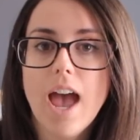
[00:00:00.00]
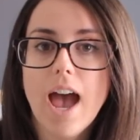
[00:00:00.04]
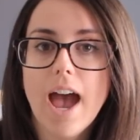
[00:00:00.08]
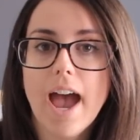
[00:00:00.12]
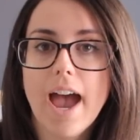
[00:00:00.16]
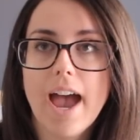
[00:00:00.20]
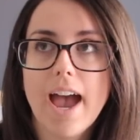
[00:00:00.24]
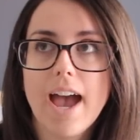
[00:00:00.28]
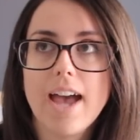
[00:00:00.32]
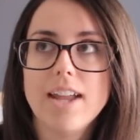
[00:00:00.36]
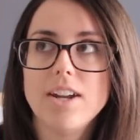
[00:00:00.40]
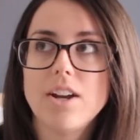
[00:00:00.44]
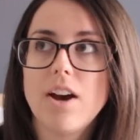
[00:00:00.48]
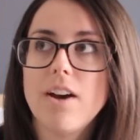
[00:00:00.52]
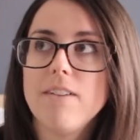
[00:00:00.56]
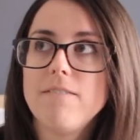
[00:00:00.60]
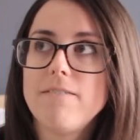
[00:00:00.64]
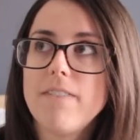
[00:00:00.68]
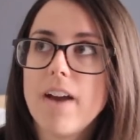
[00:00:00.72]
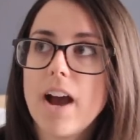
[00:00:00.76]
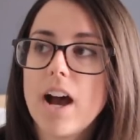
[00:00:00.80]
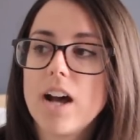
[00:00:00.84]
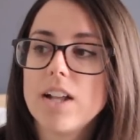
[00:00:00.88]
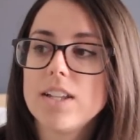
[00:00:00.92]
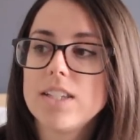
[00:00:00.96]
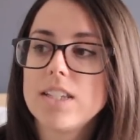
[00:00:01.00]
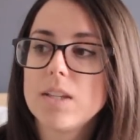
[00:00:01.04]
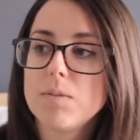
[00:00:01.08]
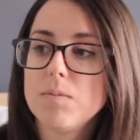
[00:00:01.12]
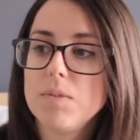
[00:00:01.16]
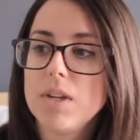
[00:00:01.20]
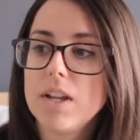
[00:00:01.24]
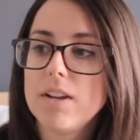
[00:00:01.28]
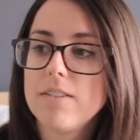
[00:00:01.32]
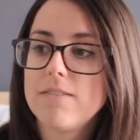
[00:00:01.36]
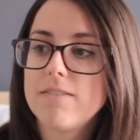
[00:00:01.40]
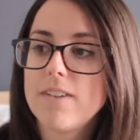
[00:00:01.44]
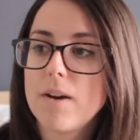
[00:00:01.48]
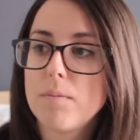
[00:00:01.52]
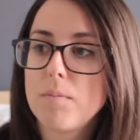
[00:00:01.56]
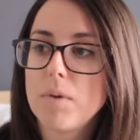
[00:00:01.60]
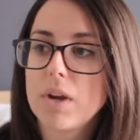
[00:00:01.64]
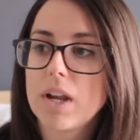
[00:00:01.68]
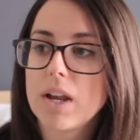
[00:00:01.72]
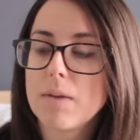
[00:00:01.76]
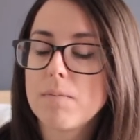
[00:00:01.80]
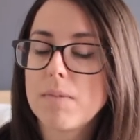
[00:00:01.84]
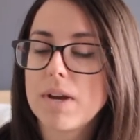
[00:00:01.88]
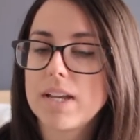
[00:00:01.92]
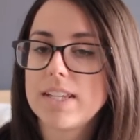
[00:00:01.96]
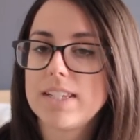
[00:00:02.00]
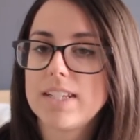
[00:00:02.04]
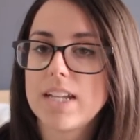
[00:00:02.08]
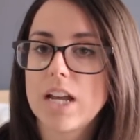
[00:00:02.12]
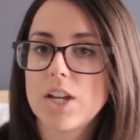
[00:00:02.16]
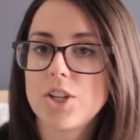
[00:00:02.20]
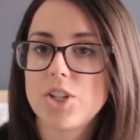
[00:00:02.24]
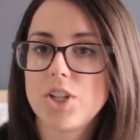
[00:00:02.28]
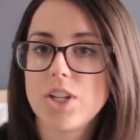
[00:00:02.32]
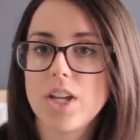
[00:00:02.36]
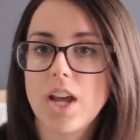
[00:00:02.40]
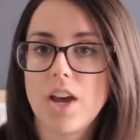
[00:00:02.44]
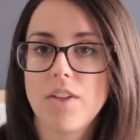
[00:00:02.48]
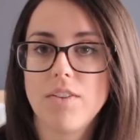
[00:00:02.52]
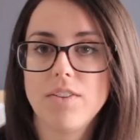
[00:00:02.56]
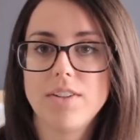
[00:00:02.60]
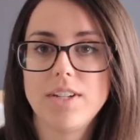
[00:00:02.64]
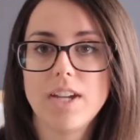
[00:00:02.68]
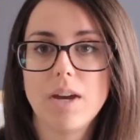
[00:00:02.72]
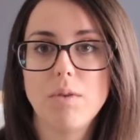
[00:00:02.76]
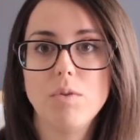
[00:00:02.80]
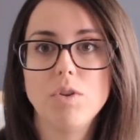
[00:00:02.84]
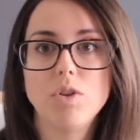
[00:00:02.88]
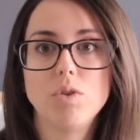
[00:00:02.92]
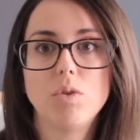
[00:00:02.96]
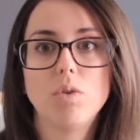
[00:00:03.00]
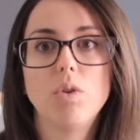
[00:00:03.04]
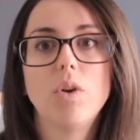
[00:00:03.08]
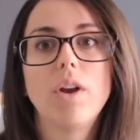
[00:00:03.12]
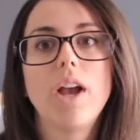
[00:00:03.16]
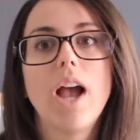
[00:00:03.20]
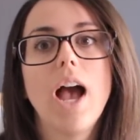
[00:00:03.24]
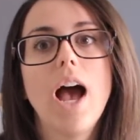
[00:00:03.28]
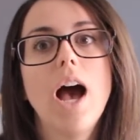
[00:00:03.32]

and I found some knit fabric in my stash the other day which would look